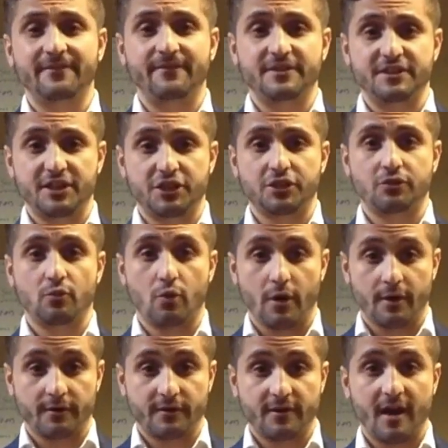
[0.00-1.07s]
the physician
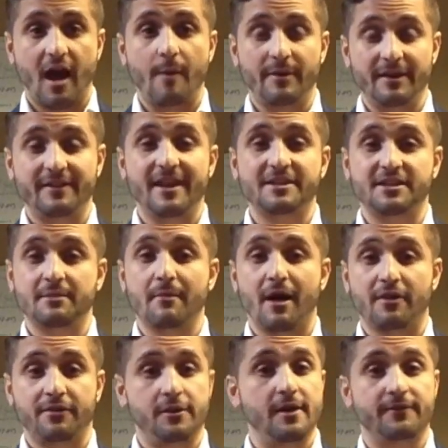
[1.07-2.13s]
worked, how many days of the month.